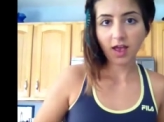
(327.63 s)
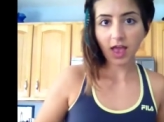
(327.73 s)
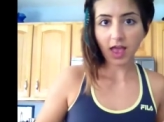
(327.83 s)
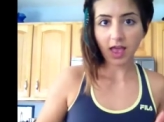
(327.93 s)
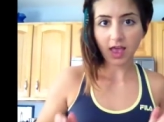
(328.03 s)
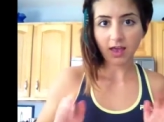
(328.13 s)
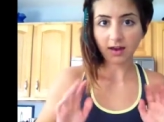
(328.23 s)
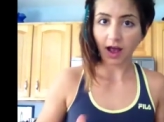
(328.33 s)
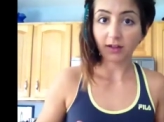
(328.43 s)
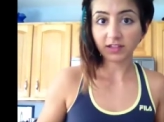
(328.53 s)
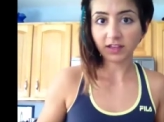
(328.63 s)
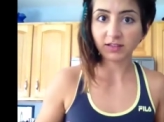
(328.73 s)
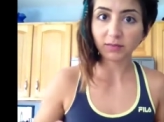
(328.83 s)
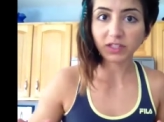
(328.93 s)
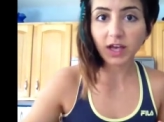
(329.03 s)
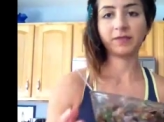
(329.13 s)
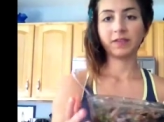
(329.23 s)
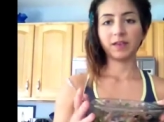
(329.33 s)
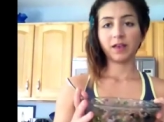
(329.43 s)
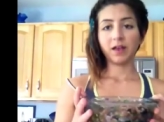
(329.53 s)
and I'll tell you some stuff.
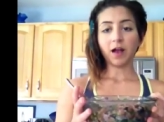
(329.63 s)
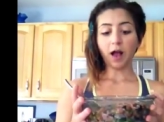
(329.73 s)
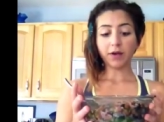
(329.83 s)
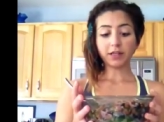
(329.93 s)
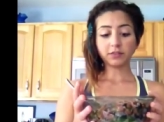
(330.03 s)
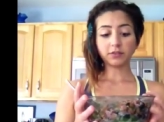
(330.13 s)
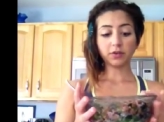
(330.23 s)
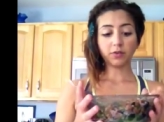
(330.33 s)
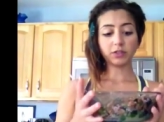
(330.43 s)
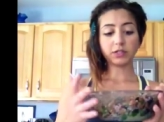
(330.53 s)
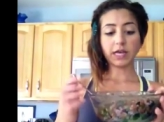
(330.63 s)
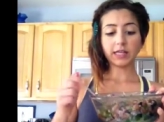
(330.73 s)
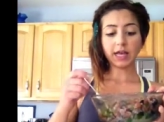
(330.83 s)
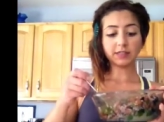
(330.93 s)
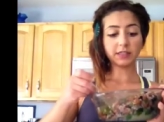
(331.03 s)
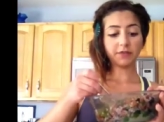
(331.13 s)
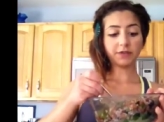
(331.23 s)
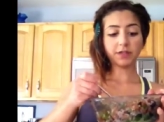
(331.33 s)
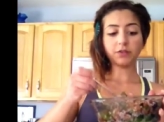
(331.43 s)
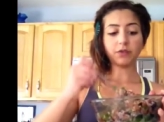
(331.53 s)
Alright, so once you add that stuff
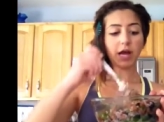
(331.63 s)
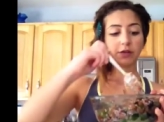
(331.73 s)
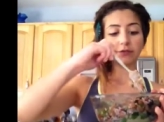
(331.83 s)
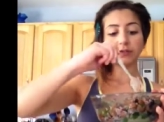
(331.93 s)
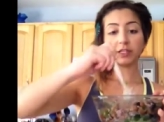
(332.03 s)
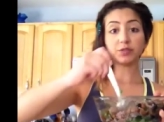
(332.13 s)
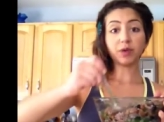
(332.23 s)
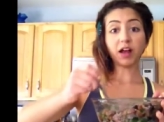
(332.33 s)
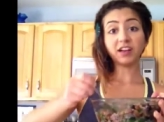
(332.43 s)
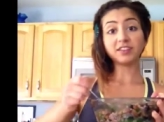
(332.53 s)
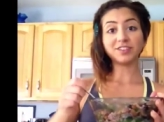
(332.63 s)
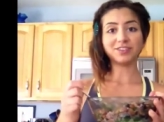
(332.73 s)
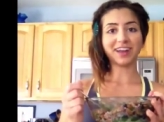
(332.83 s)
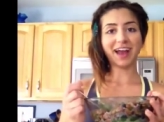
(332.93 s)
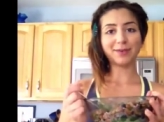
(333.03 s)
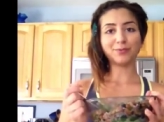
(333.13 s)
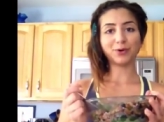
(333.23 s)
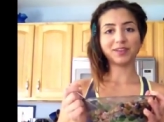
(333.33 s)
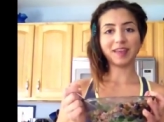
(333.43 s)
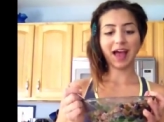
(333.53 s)
in, you've got your finished product. You can add more
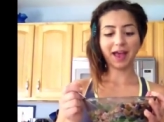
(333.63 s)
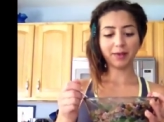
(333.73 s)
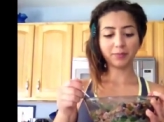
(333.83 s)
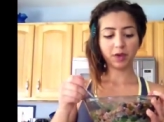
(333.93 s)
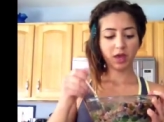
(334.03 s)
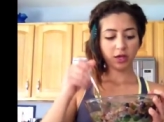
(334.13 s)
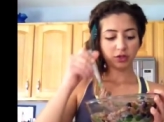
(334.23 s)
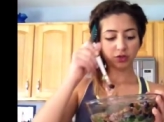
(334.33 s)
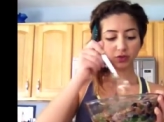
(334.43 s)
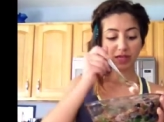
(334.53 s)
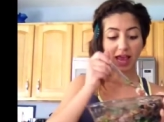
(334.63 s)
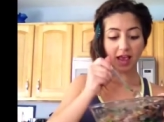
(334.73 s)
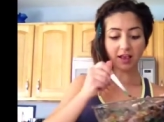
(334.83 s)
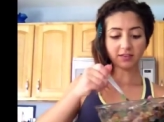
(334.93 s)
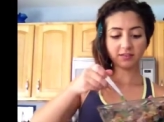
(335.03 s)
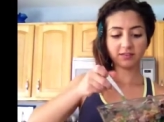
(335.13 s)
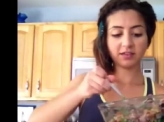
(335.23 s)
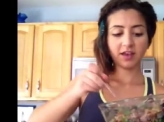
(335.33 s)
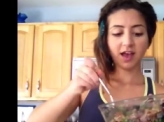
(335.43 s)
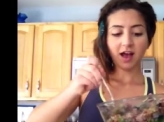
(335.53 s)
lime to taste.
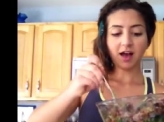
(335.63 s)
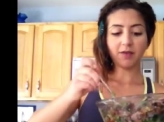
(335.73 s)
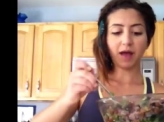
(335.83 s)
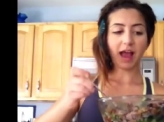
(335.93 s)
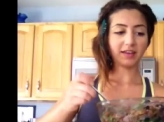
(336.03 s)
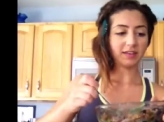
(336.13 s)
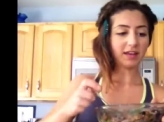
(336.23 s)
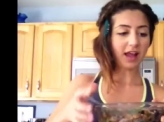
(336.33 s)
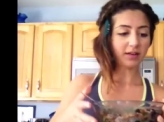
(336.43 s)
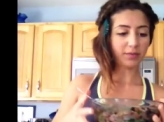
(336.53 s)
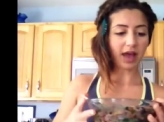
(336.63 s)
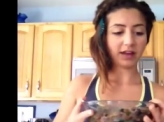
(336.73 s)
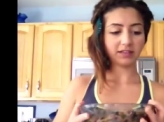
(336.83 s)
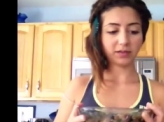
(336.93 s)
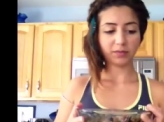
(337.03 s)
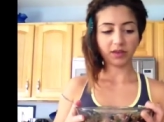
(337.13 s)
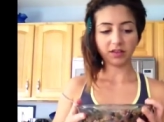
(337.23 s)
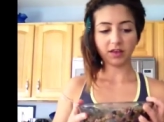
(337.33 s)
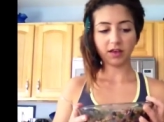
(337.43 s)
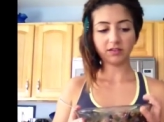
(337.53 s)
I did end up adding some
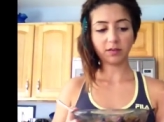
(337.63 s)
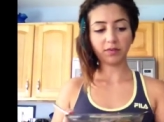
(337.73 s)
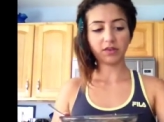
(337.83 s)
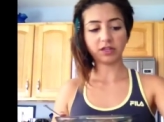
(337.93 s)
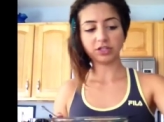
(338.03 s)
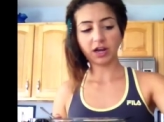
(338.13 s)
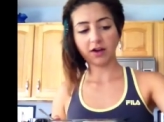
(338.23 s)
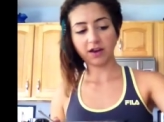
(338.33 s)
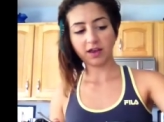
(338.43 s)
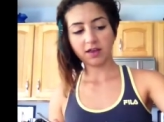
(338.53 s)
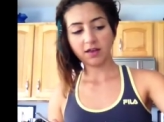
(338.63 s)
of the cherry